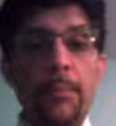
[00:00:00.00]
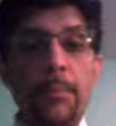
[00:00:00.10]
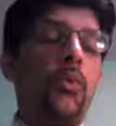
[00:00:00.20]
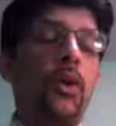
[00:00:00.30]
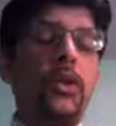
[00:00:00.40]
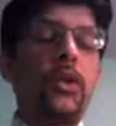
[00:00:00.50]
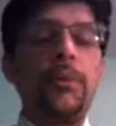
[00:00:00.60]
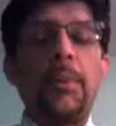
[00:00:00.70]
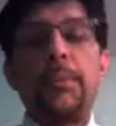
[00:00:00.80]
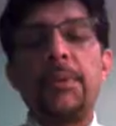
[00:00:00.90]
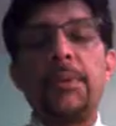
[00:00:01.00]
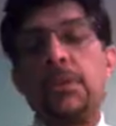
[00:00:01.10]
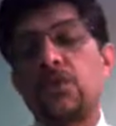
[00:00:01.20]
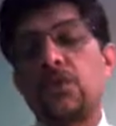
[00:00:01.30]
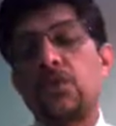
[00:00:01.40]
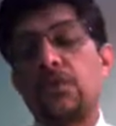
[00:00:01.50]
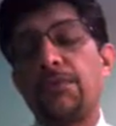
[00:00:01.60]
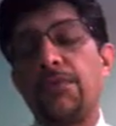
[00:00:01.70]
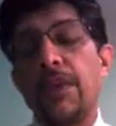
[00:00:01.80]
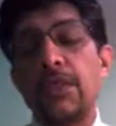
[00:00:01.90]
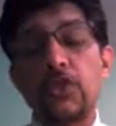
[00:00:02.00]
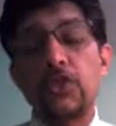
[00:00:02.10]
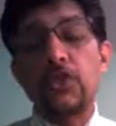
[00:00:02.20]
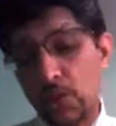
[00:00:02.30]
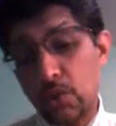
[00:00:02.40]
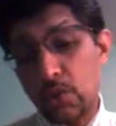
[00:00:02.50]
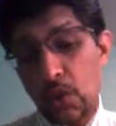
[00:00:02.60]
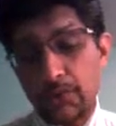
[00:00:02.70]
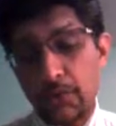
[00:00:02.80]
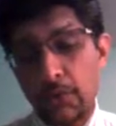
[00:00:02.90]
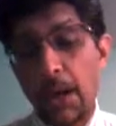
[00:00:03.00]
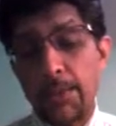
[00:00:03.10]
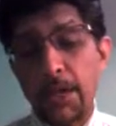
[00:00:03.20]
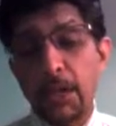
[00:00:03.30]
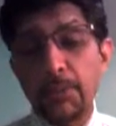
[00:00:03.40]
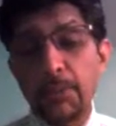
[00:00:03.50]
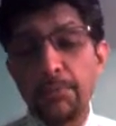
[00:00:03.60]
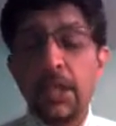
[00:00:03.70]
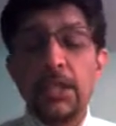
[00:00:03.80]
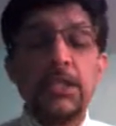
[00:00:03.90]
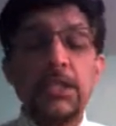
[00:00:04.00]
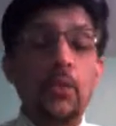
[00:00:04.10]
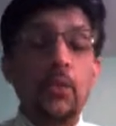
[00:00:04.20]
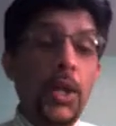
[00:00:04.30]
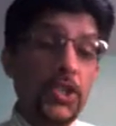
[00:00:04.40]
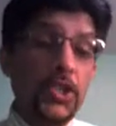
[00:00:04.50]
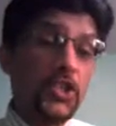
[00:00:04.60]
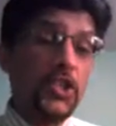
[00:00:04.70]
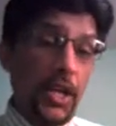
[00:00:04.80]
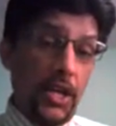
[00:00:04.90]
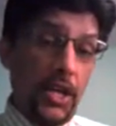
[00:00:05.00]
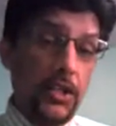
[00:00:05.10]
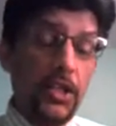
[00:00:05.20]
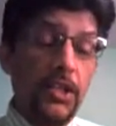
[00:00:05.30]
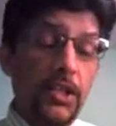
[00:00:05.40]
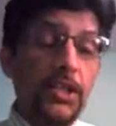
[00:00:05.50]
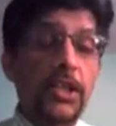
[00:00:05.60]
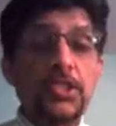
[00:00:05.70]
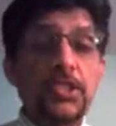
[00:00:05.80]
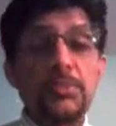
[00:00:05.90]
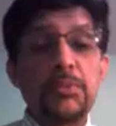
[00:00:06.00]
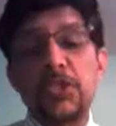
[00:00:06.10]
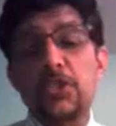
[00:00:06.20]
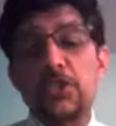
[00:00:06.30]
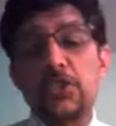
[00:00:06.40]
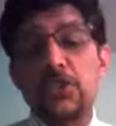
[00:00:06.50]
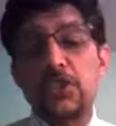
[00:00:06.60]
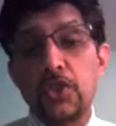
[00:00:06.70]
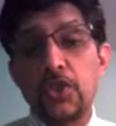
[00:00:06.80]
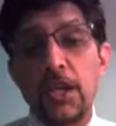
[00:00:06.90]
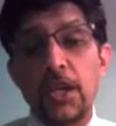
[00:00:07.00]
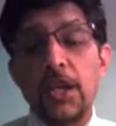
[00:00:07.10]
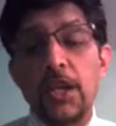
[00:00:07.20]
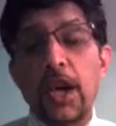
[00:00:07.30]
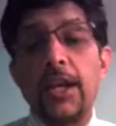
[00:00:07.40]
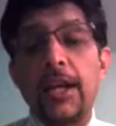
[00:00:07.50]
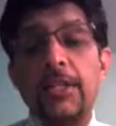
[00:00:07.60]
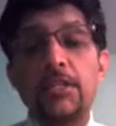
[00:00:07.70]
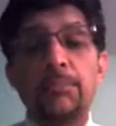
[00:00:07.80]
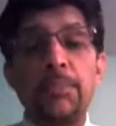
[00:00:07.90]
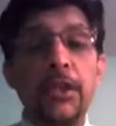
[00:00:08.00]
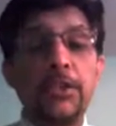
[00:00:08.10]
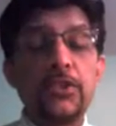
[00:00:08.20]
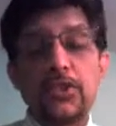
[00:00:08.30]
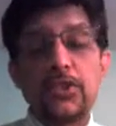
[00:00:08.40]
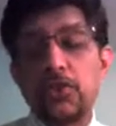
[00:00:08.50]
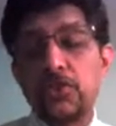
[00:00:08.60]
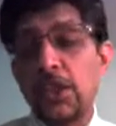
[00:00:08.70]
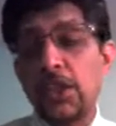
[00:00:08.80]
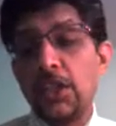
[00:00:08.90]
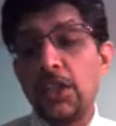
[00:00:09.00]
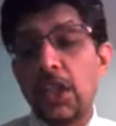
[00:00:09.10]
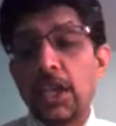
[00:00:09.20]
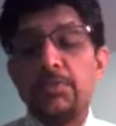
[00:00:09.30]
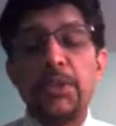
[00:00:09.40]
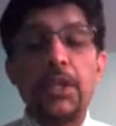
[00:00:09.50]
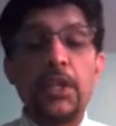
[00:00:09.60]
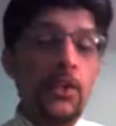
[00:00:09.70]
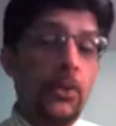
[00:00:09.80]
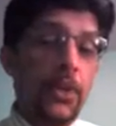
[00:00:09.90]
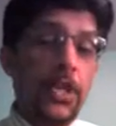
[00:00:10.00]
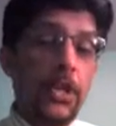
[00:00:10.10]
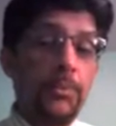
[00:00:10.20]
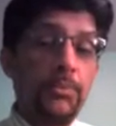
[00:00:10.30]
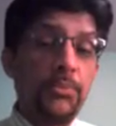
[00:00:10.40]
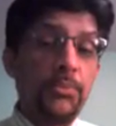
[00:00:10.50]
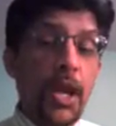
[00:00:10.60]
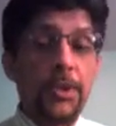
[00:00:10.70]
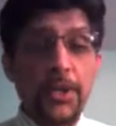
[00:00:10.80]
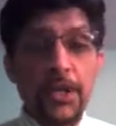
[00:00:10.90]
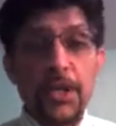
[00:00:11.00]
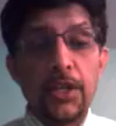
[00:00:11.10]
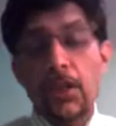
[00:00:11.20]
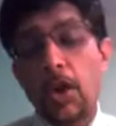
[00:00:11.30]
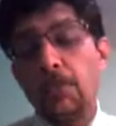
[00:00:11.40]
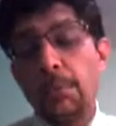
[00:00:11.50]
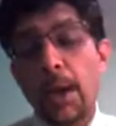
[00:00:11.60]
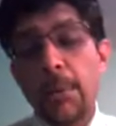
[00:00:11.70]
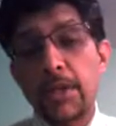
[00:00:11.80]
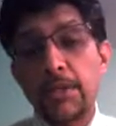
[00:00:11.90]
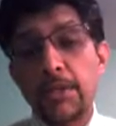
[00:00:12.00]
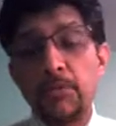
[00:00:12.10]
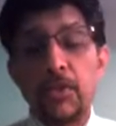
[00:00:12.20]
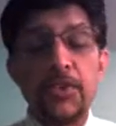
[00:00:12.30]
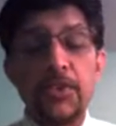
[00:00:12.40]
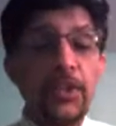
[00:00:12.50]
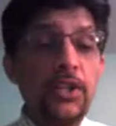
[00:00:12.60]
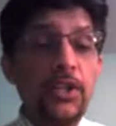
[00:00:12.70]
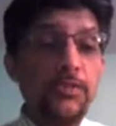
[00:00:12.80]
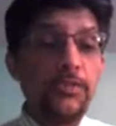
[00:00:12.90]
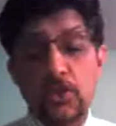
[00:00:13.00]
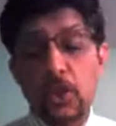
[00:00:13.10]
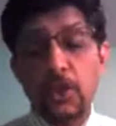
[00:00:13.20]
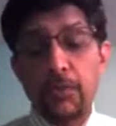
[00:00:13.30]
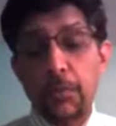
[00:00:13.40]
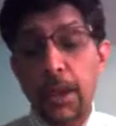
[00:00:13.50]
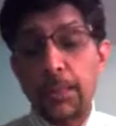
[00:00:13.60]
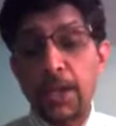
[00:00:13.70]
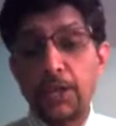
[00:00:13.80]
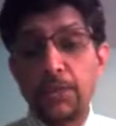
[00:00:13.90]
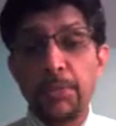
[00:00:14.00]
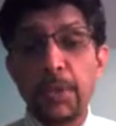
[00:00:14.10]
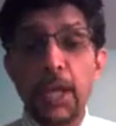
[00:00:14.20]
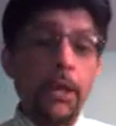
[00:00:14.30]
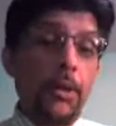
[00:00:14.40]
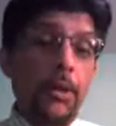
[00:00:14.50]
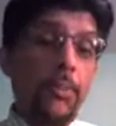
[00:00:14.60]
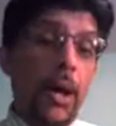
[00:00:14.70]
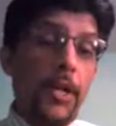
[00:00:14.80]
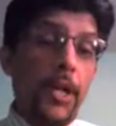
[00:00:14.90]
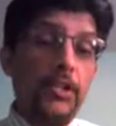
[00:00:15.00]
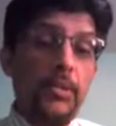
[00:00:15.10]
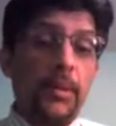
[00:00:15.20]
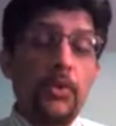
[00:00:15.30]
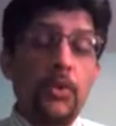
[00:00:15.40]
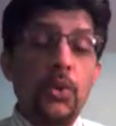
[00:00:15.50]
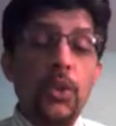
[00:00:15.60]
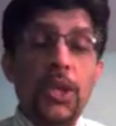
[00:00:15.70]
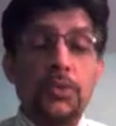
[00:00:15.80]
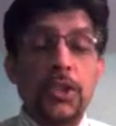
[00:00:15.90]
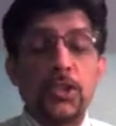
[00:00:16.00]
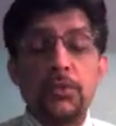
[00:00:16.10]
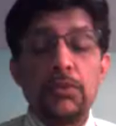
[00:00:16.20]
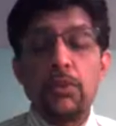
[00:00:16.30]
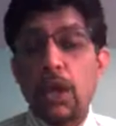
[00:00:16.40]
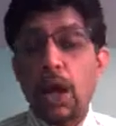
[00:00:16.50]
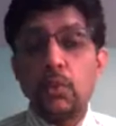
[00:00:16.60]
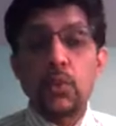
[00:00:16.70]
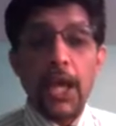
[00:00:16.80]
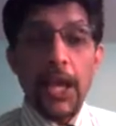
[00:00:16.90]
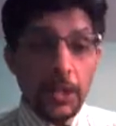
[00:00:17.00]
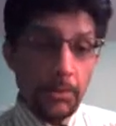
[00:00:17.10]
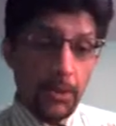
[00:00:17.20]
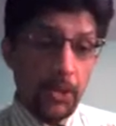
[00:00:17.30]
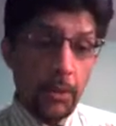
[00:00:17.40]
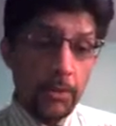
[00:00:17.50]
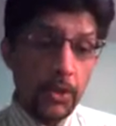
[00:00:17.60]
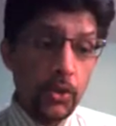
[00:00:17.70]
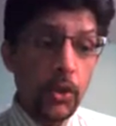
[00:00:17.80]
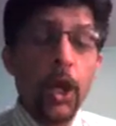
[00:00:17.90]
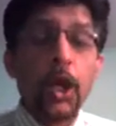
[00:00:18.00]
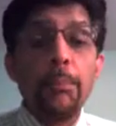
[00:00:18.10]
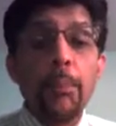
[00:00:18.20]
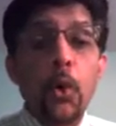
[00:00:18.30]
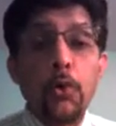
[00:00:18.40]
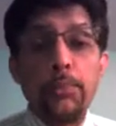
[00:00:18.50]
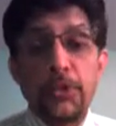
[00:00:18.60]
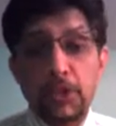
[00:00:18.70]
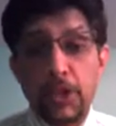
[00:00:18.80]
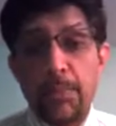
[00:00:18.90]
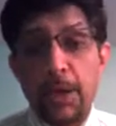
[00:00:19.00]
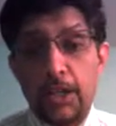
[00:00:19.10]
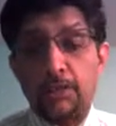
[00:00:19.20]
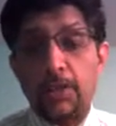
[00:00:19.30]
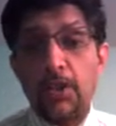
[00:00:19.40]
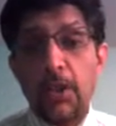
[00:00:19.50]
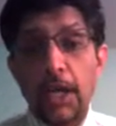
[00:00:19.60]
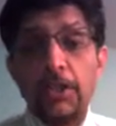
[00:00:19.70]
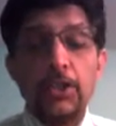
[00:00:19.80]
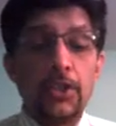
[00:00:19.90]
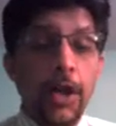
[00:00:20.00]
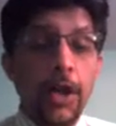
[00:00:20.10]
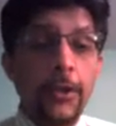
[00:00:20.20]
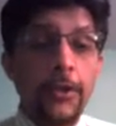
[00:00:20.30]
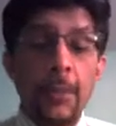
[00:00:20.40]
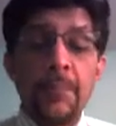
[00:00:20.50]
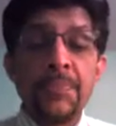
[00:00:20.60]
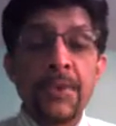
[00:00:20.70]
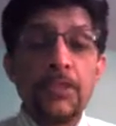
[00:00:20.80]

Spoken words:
one felt so sorry for Babar Azam that once again he has missed his century. And his maiden century has been eluding him time and again now for Babar Azam. One really felt sorry for Babar Azam, but Babar Azam had to leave as he was out LBW bowled Mitchell Marsh for 99, which